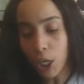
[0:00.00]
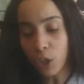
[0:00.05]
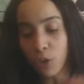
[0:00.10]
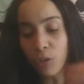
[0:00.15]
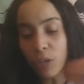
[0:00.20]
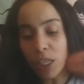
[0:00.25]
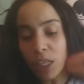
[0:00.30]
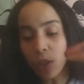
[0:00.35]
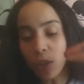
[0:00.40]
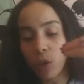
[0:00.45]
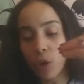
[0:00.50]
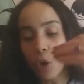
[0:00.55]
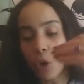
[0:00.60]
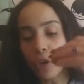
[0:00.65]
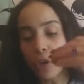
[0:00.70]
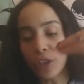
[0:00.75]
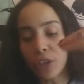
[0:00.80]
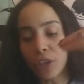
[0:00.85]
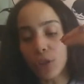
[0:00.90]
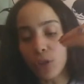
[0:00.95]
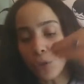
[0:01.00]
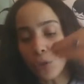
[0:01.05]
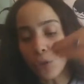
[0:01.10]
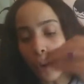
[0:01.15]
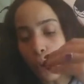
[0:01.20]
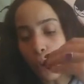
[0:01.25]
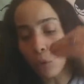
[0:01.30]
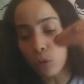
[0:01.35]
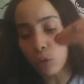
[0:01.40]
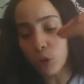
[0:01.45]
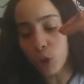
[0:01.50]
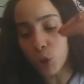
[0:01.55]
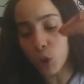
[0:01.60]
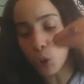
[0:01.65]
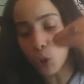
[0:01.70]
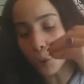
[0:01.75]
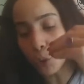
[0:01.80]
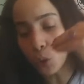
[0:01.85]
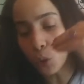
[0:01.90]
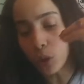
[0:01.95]
You need to know your soul's
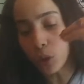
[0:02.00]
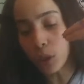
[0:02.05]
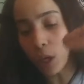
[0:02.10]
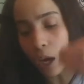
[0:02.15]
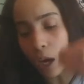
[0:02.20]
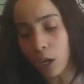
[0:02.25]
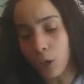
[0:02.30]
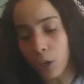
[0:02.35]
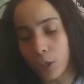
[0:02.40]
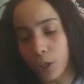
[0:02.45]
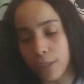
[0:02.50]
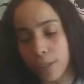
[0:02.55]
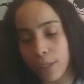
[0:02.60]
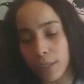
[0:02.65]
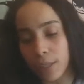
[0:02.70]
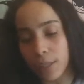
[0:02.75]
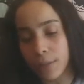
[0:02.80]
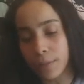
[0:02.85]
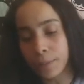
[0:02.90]
true colors.